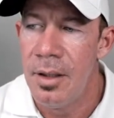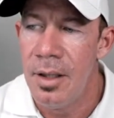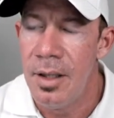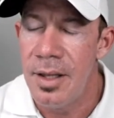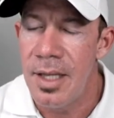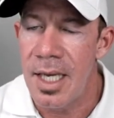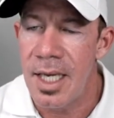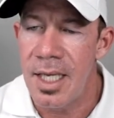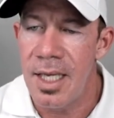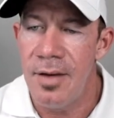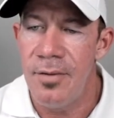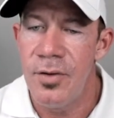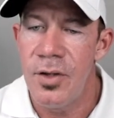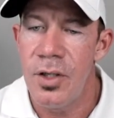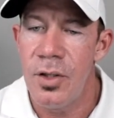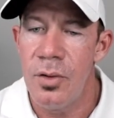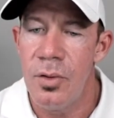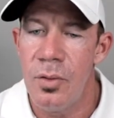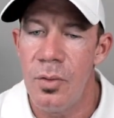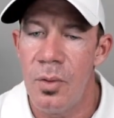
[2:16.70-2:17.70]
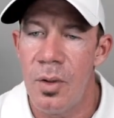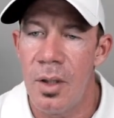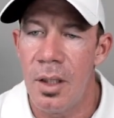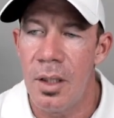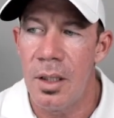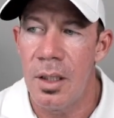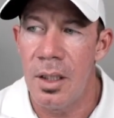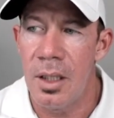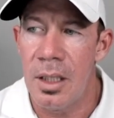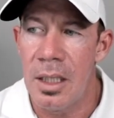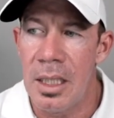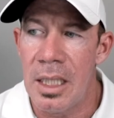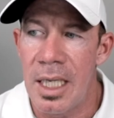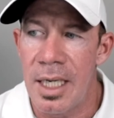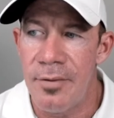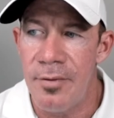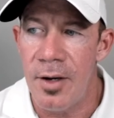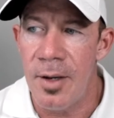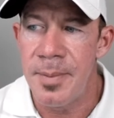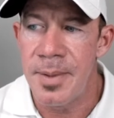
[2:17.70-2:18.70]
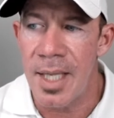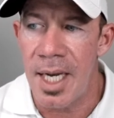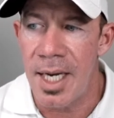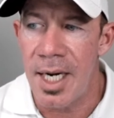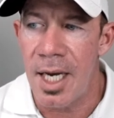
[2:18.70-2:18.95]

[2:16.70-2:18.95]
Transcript: that gives you a lot of upside